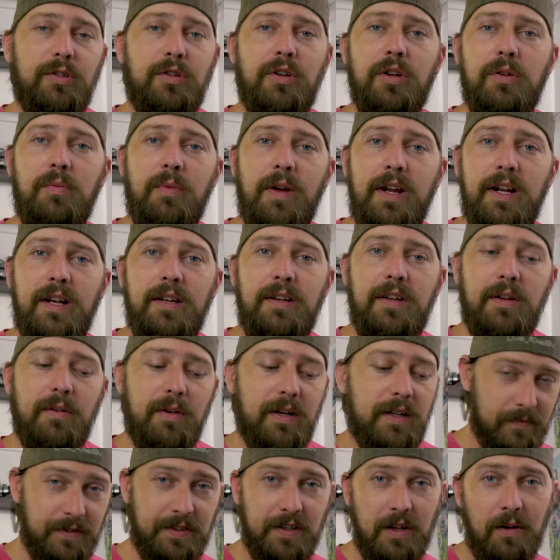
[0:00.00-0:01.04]
Good way to do
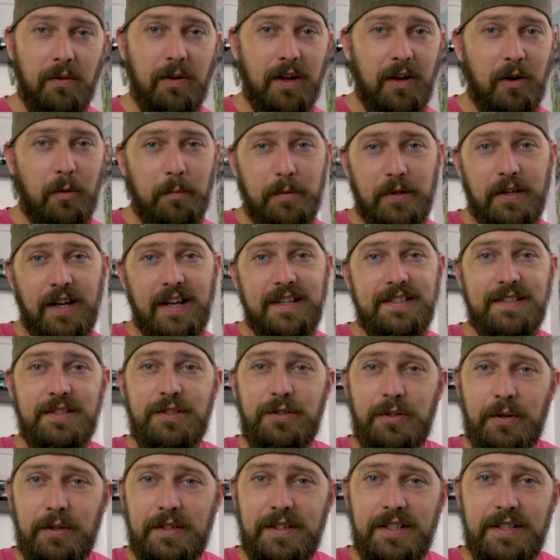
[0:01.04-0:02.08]
it. So I hope you guys
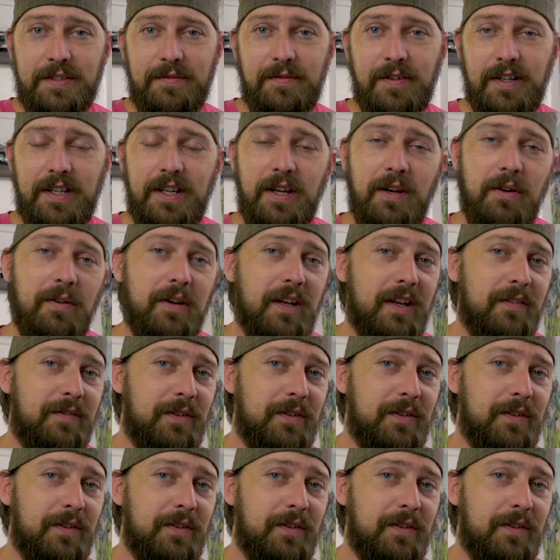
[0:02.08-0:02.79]
enjoyed this video.